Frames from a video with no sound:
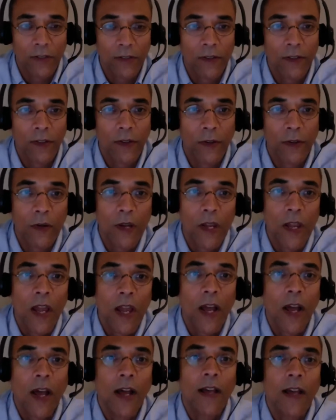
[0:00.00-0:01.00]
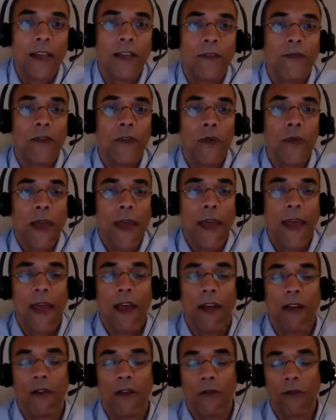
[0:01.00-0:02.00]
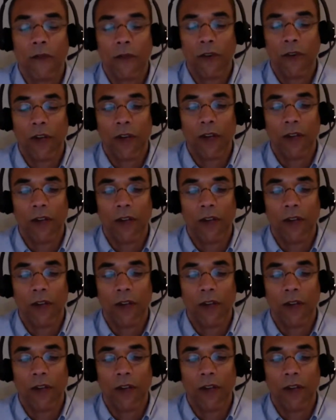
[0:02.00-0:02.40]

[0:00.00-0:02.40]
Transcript: So if you have